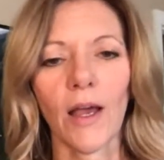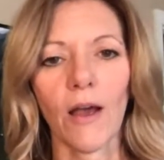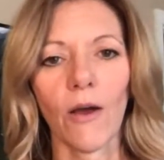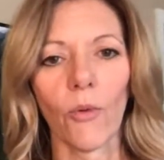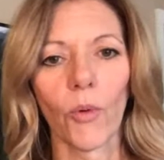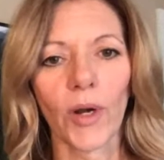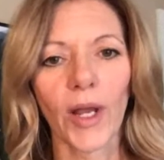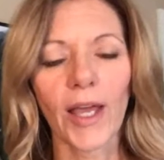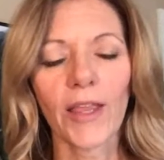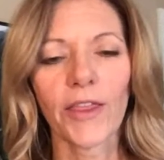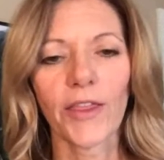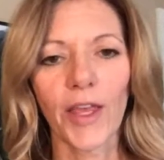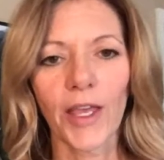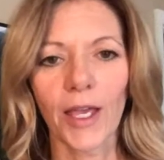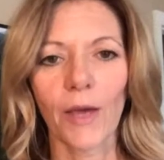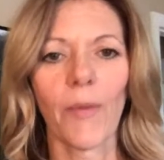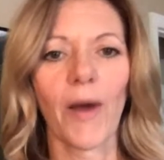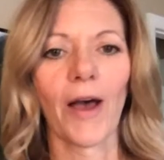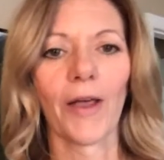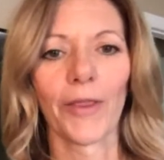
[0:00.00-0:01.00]
when I think
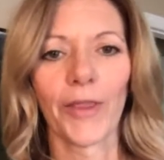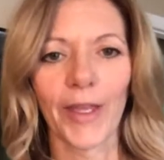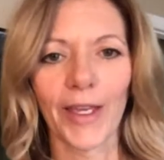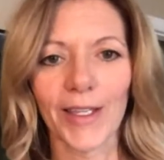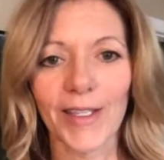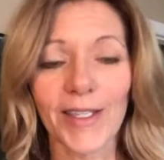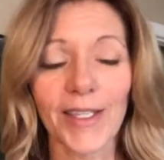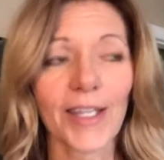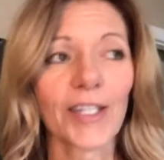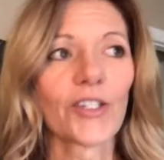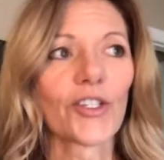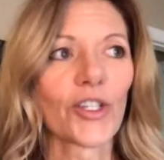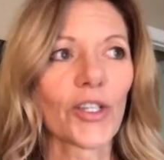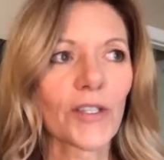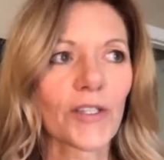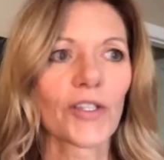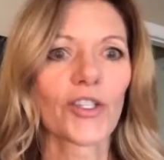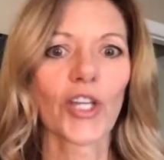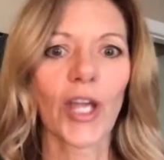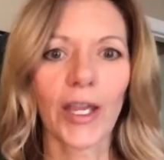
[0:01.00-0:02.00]
about this, it
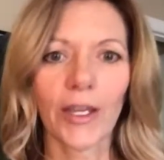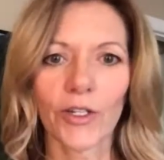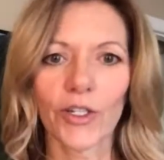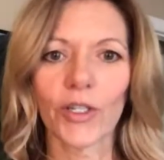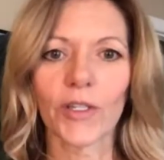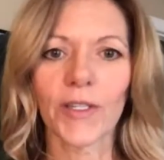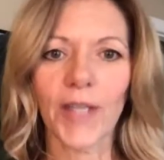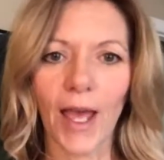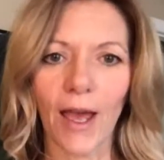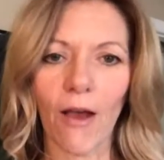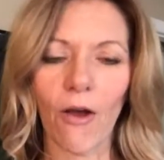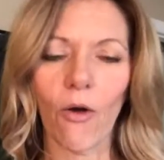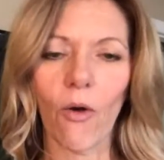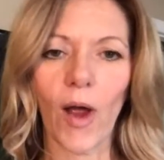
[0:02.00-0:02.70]
just changes how